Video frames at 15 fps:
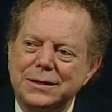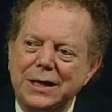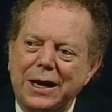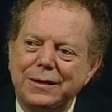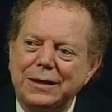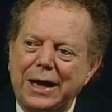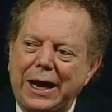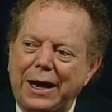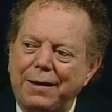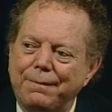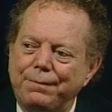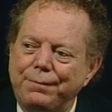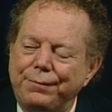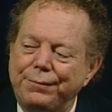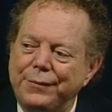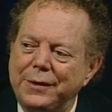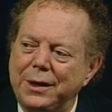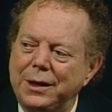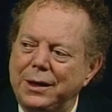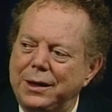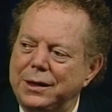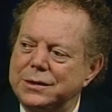It's not that.
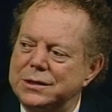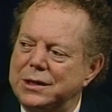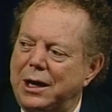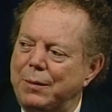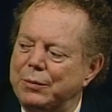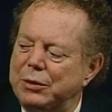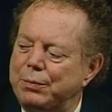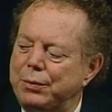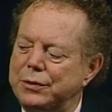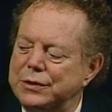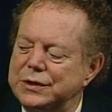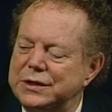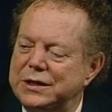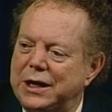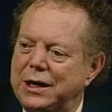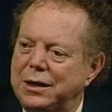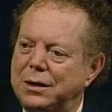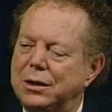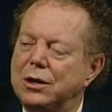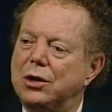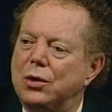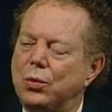It's stopping the person
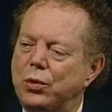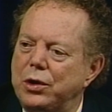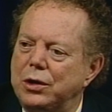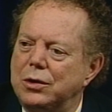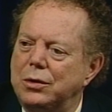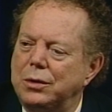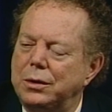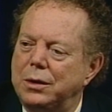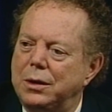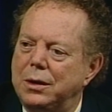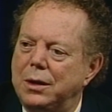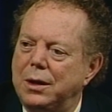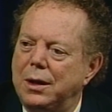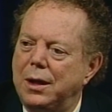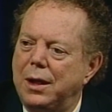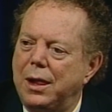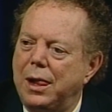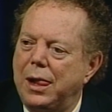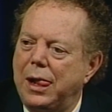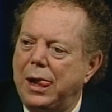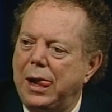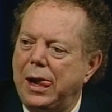saying, Where are you going?
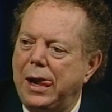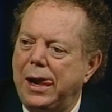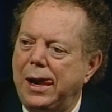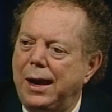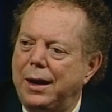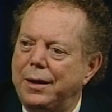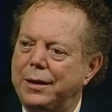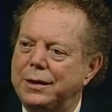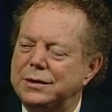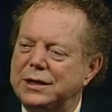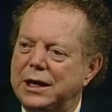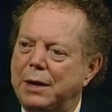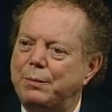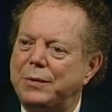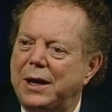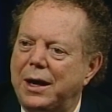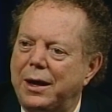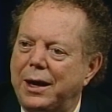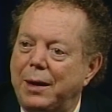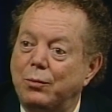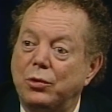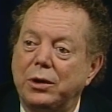They say,
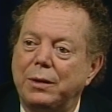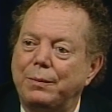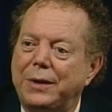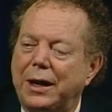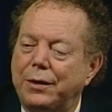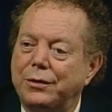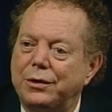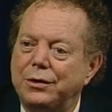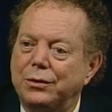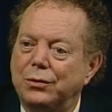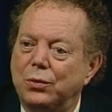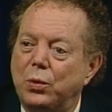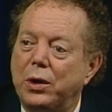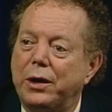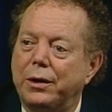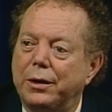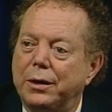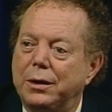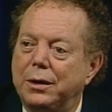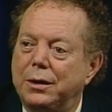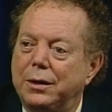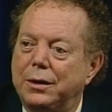Uptown. I'm going uptown too.
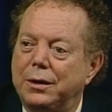Where?